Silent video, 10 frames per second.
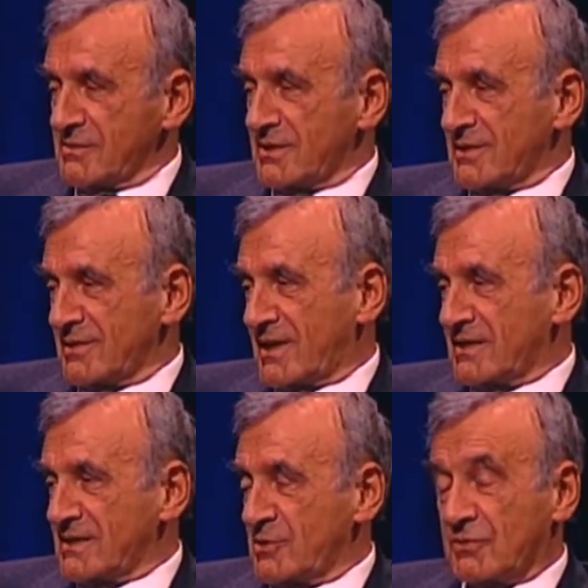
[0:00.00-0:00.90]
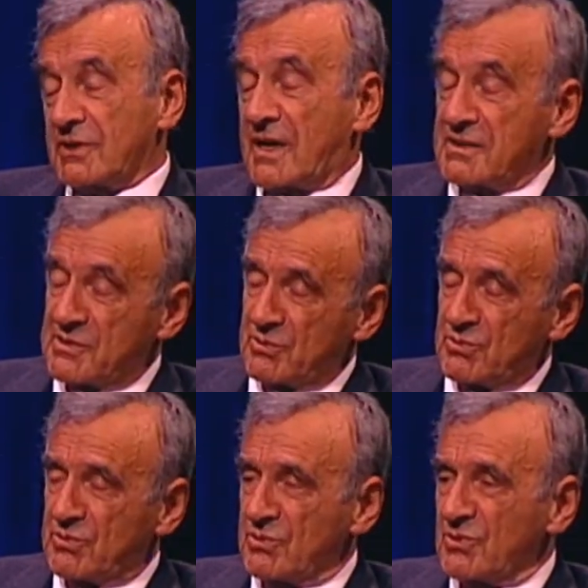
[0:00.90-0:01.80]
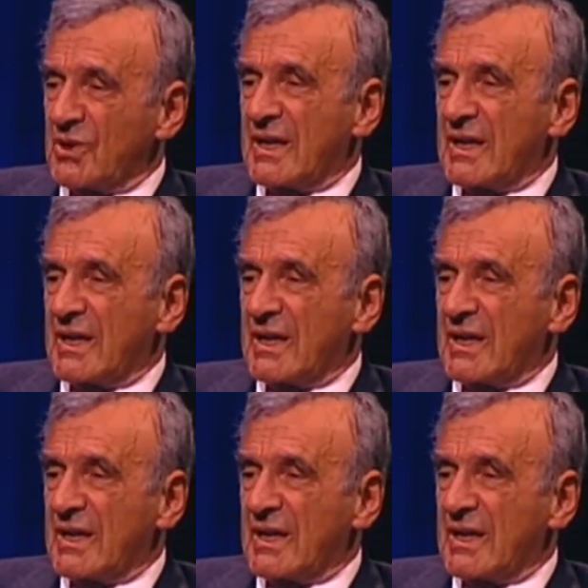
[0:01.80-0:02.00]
what others you want others to do to you."